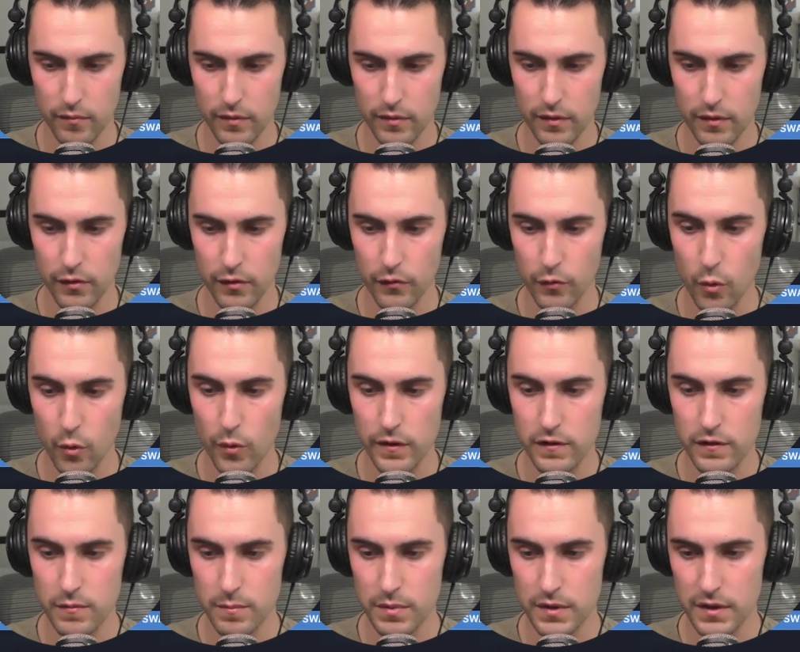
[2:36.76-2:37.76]
there's going
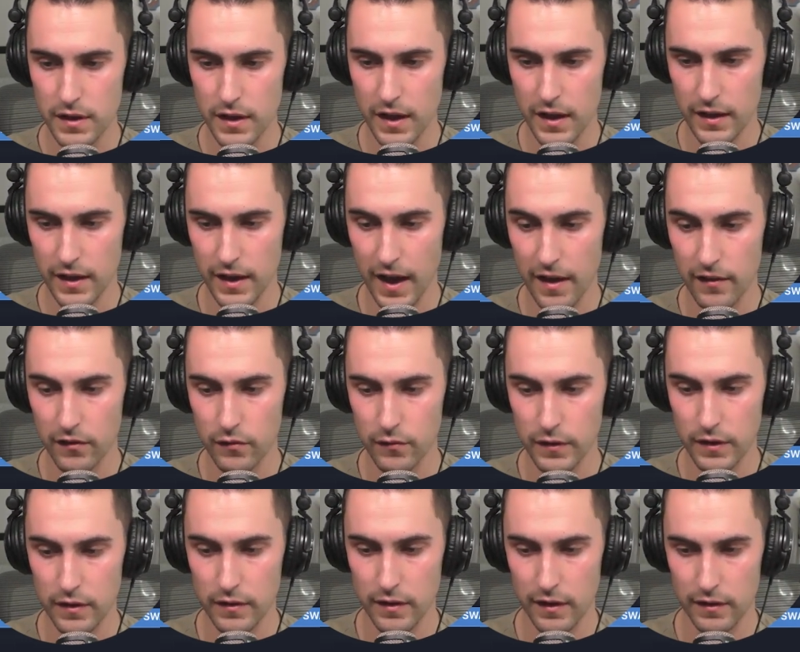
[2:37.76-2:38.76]
to be a gas
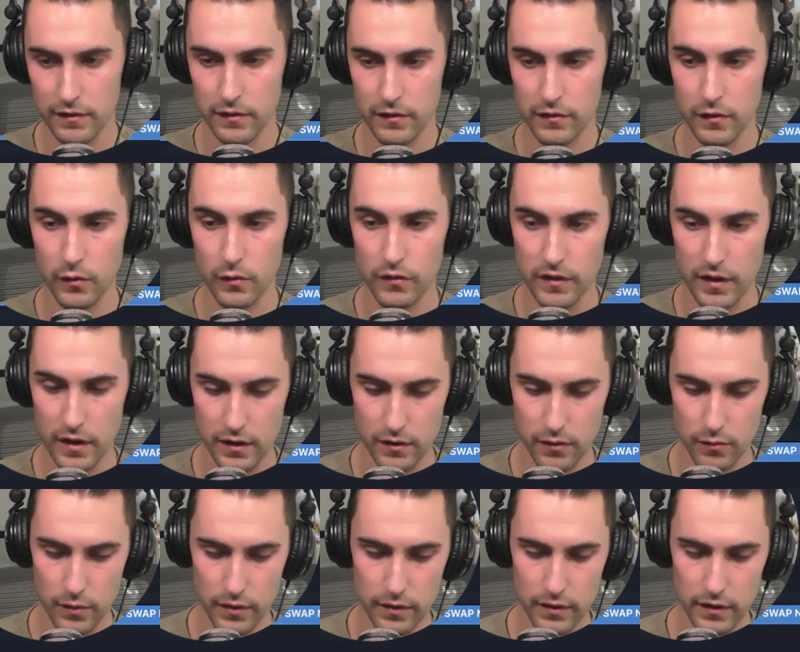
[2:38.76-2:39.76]
fee that's associated
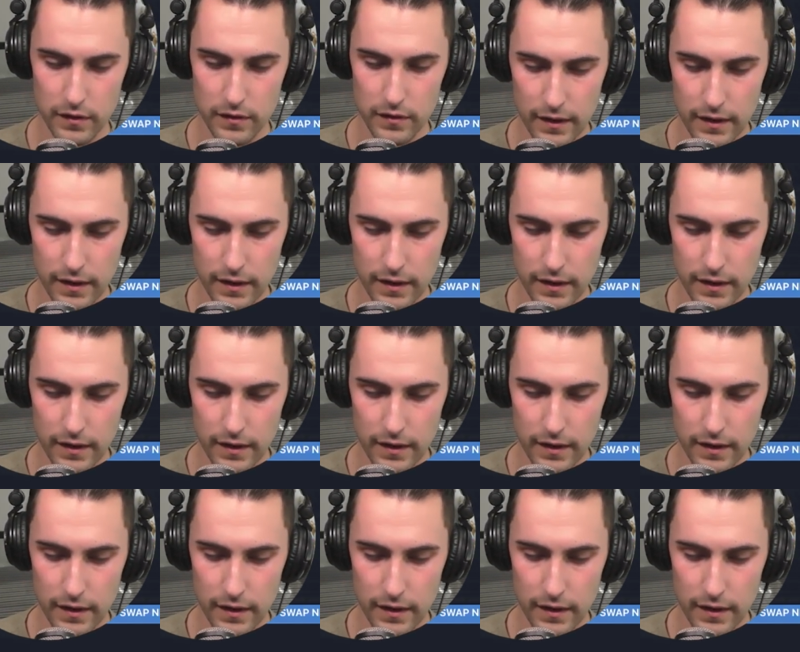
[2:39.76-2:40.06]
with it.